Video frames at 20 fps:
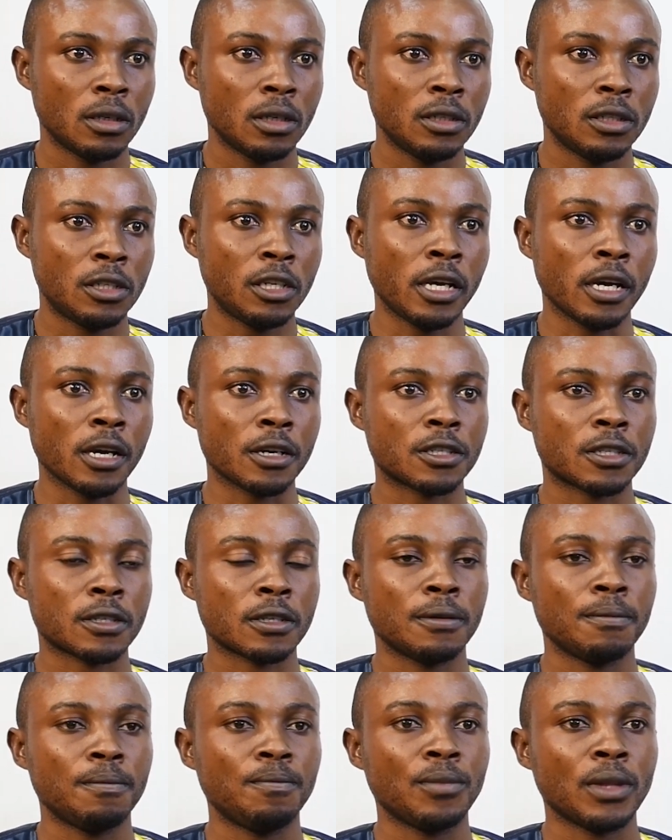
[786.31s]
6.
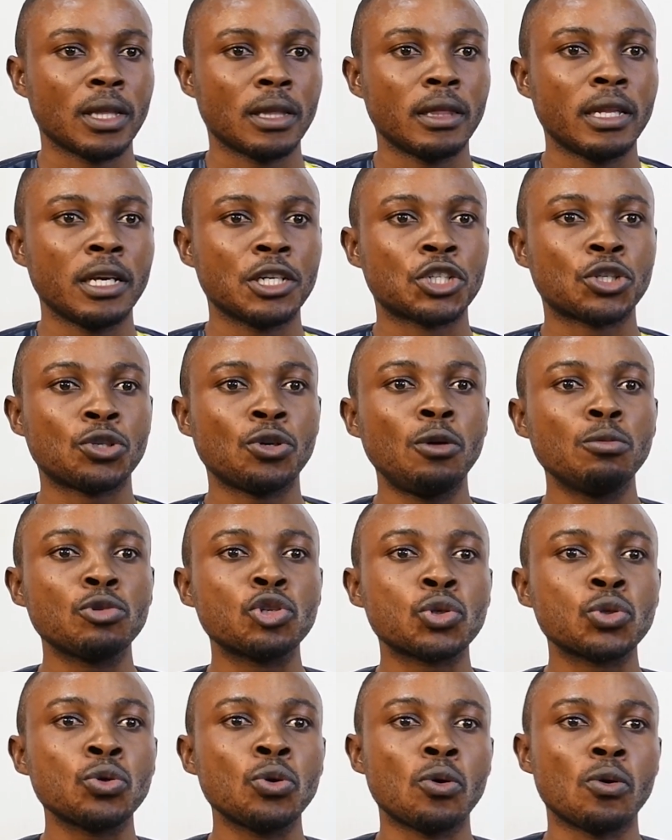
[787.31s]
The storm
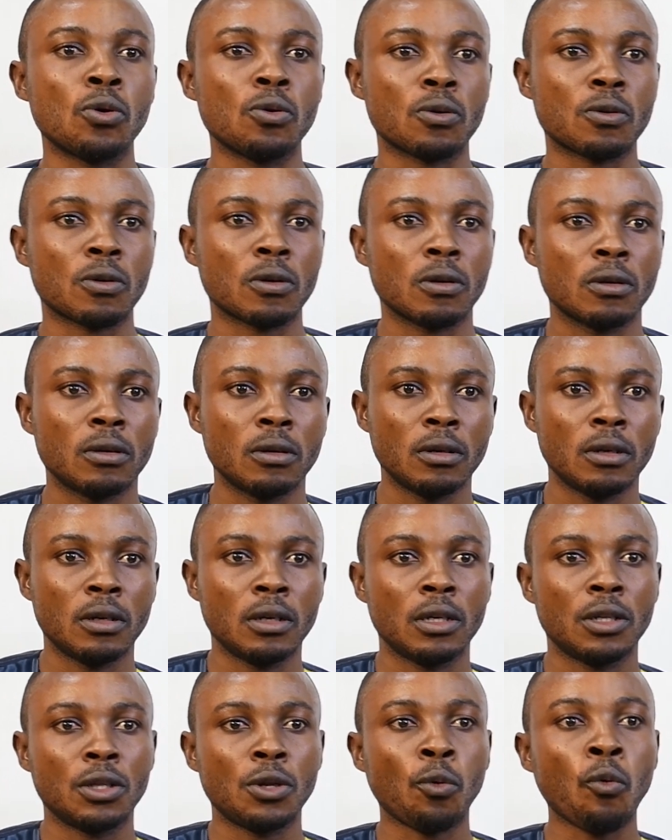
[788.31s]
shook
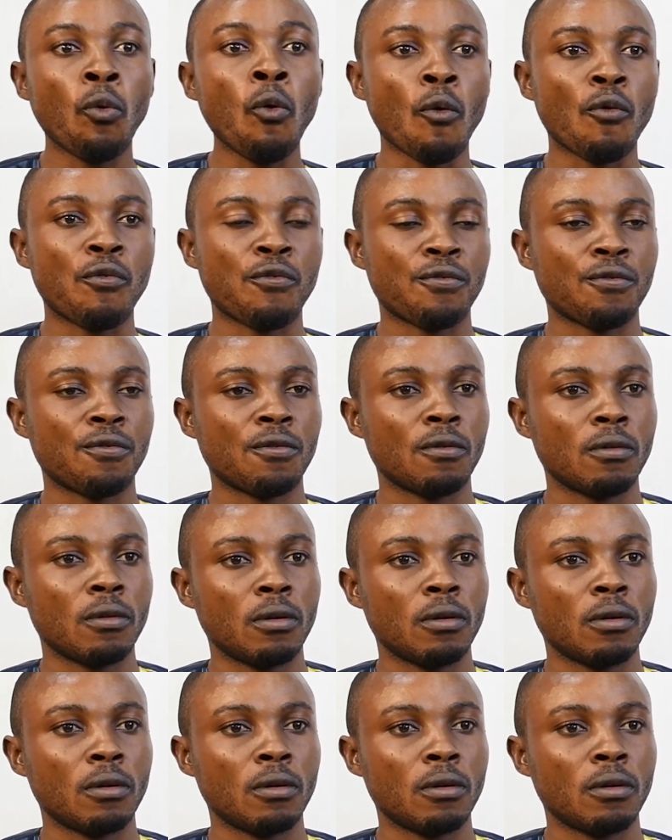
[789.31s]
the roof.